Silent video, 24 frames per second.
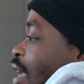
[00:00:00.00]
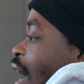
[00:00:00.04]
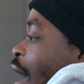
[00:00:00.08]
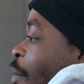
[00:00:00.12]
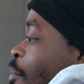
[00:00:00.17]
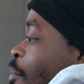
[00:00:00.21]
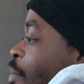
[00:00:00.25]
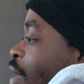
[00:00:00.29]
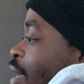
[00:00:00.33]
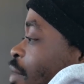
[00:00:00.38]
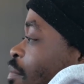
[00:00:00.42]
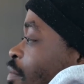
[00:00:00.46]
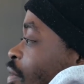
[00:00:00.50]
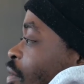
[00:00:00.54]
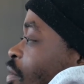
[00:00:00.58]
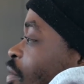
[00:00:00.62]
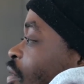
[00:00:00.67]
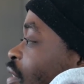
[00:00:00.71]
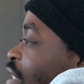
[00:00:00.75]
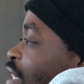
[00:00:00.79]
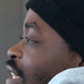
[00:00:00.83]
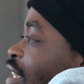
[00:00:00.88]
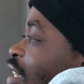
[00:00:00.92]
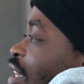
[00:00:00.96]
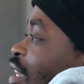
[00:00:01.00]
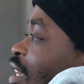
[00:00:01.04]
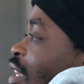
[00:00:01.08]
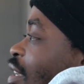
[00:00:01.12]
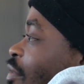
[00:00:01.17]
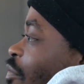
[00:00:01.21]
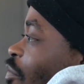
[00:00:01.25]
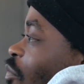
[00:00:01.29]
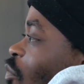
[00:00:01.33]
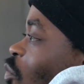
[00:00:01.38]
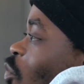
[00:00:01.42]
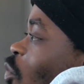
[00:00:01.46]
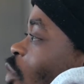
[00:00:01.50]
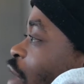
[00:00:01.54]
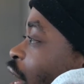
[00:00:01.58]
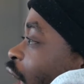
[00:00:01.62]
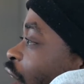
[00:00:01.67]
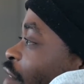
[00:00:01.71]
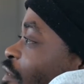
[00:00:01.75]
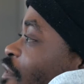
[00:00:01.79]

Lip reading: music when I